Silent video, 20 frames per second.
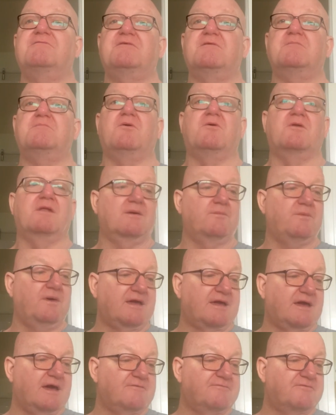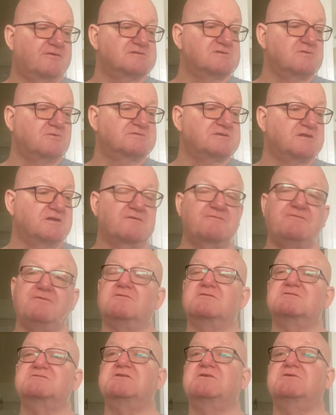footballing weekend for us all to look
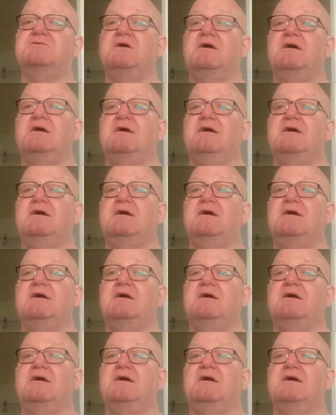forward to,